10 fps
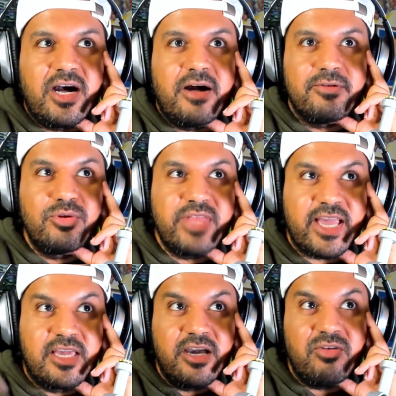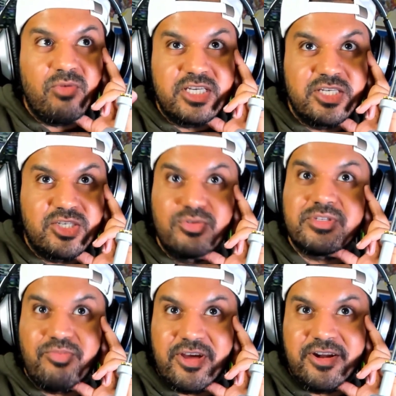you know that gun where she shoots the
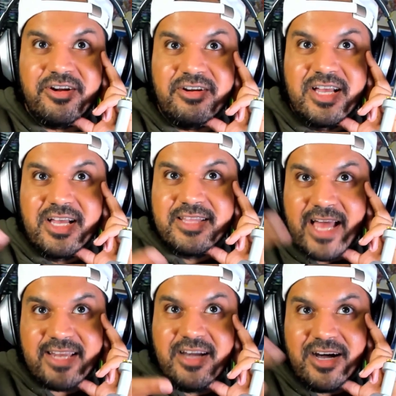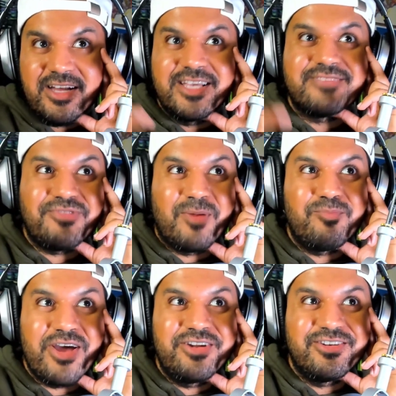Predator, that gun is from
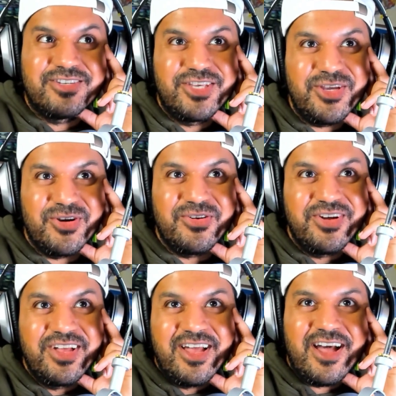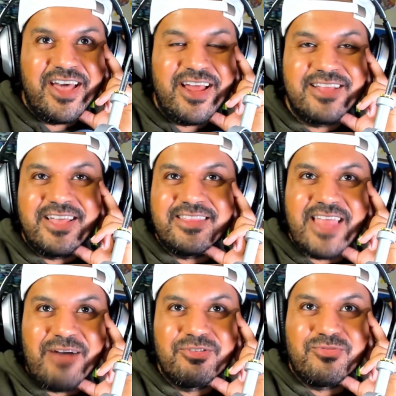Predator 2. And I thought
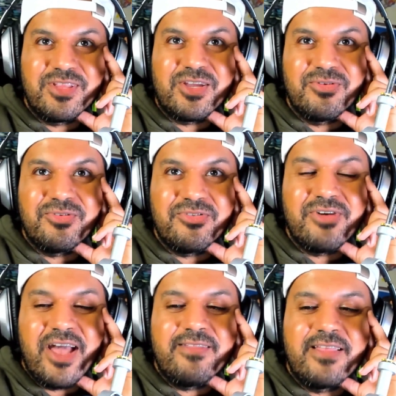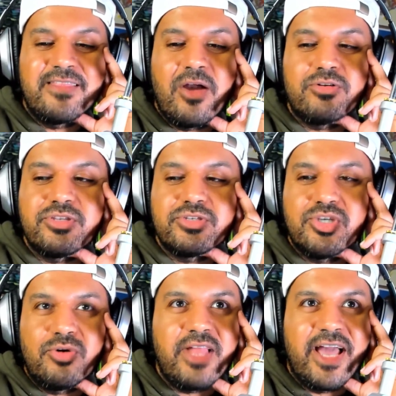that was really cool. And then they also
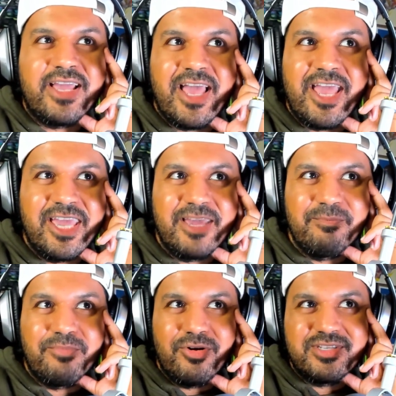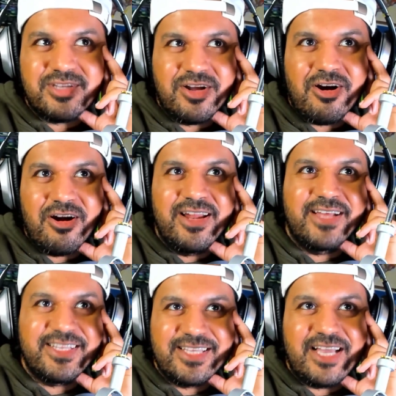show like a burnt cigar, and I
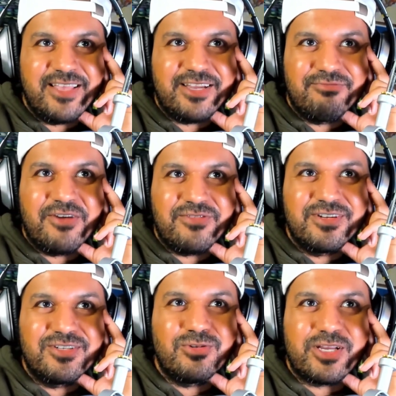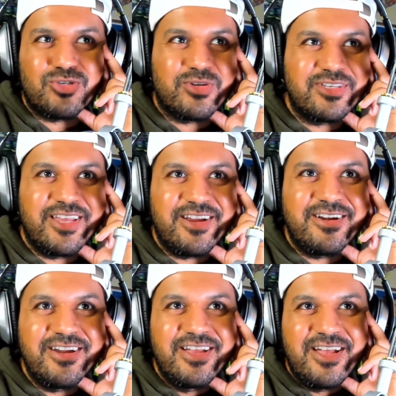think that's like a reference to like
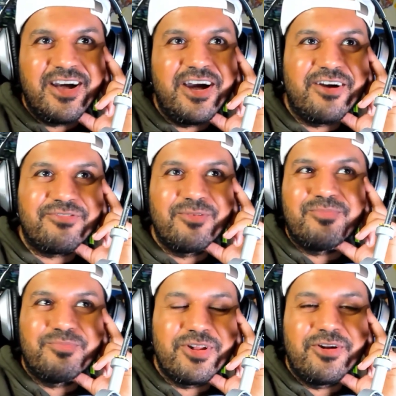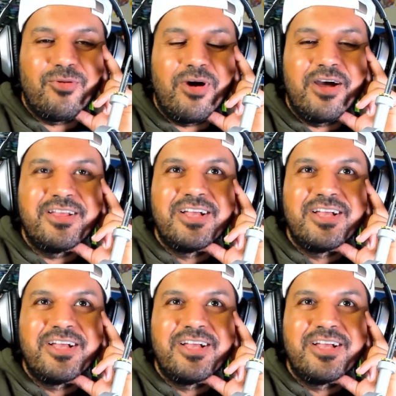Schwarzenegger from Predator 1.